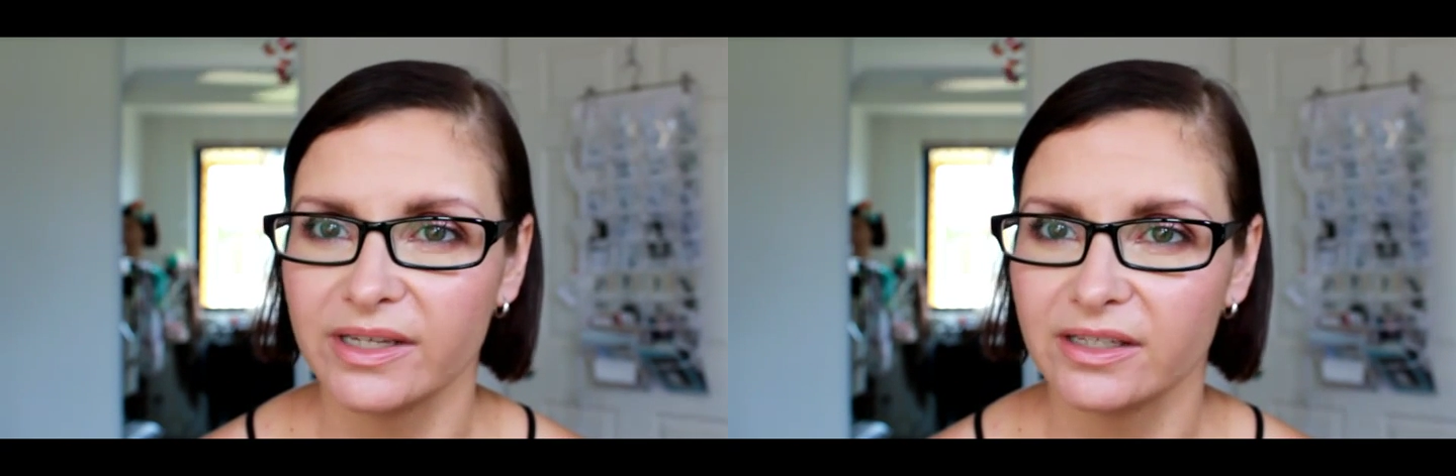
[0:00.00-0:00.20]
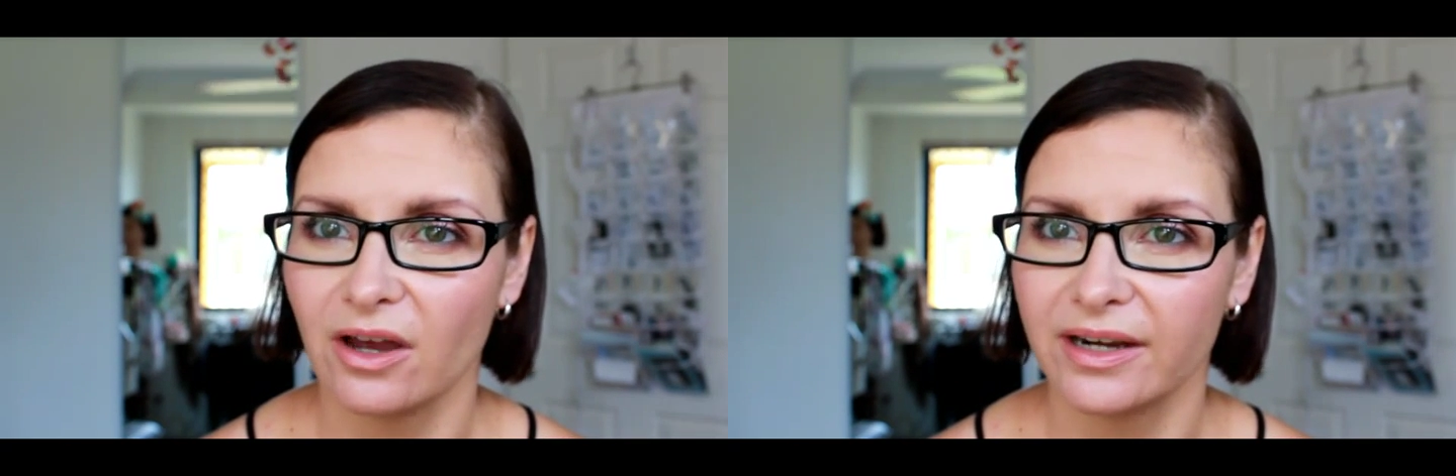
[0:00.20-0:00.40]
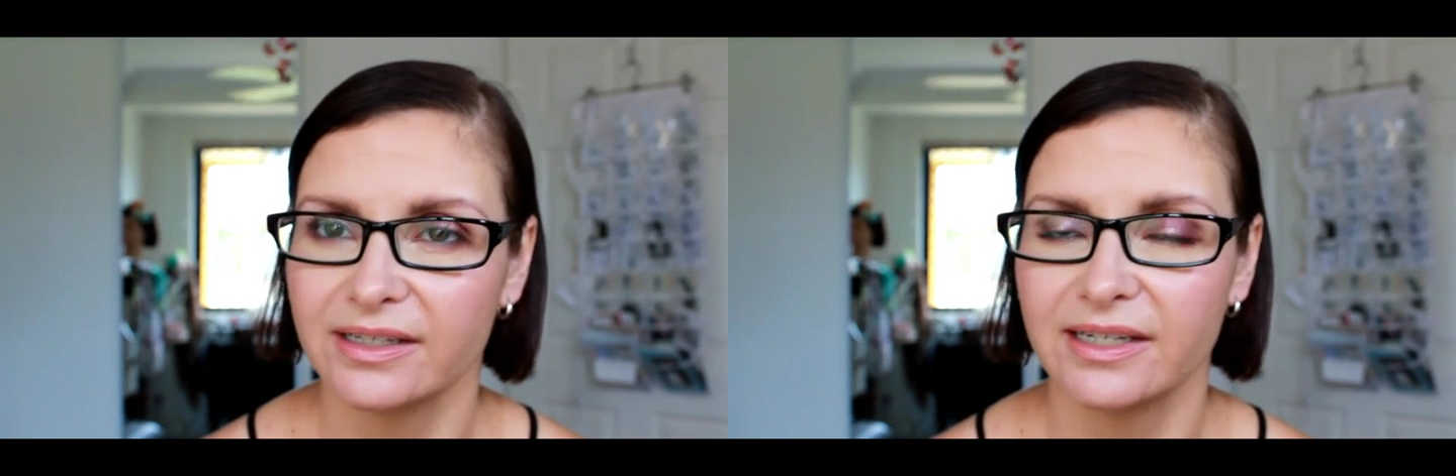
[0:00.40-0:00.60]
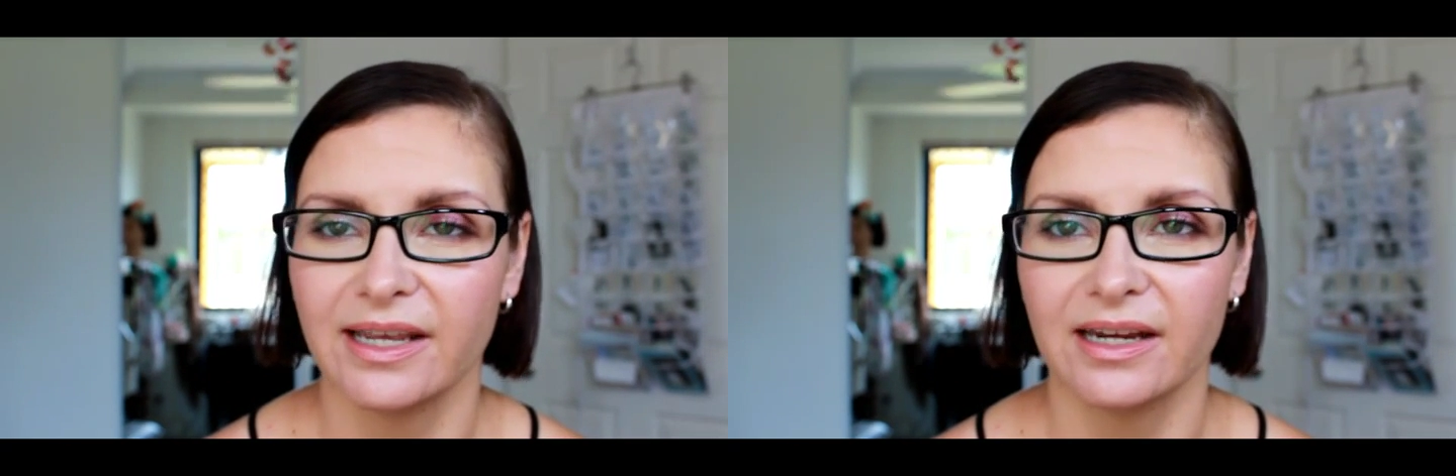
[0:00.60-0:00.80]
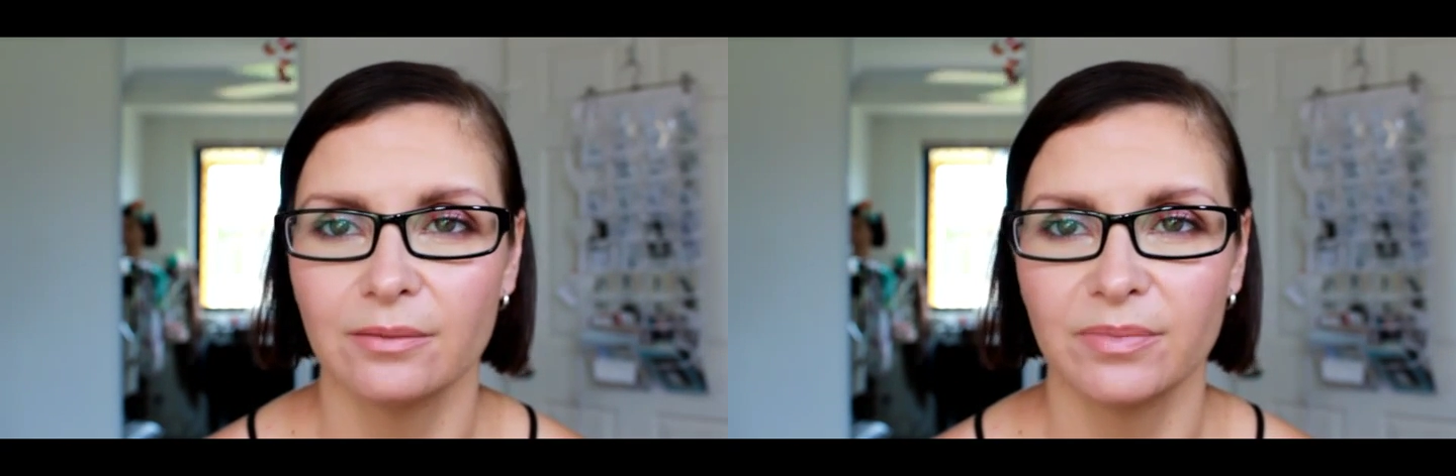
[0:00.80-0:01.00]
excited to
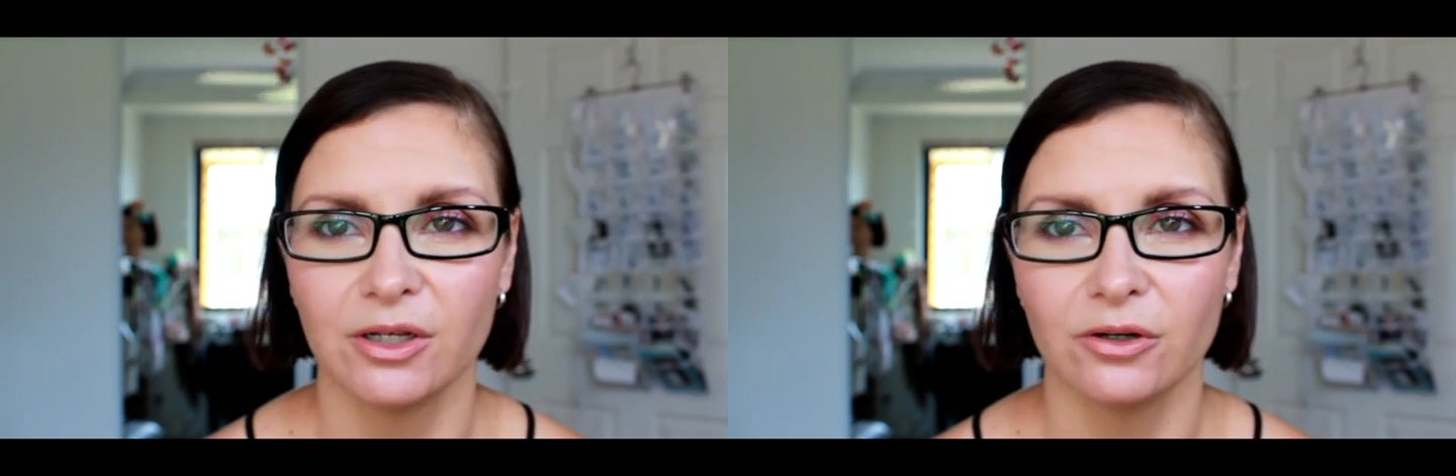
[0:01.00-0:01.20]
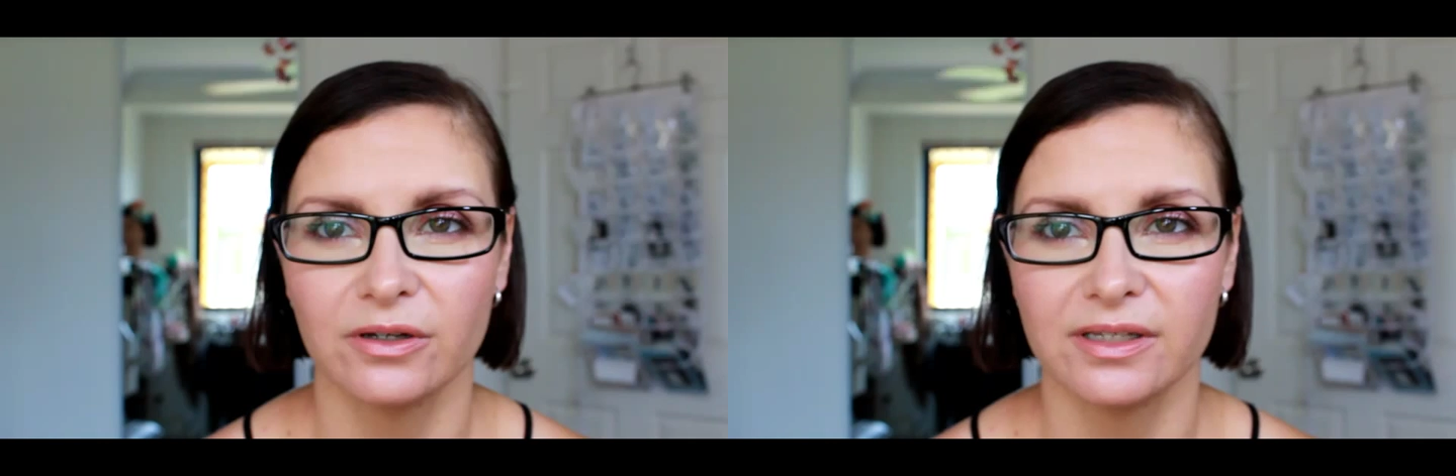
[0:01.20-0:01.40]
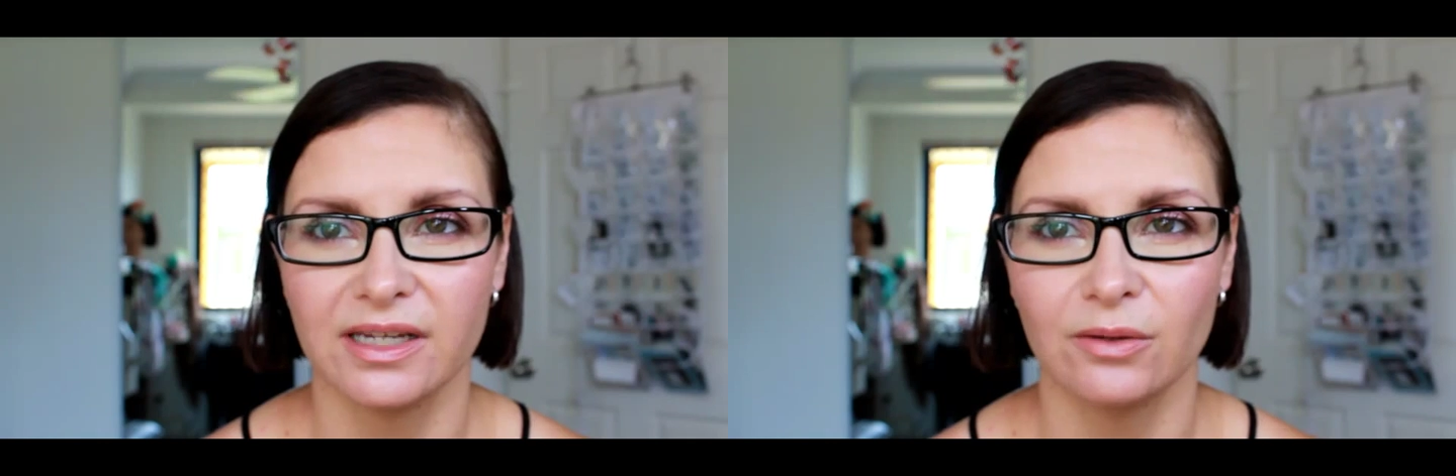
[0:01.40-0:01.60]
get it because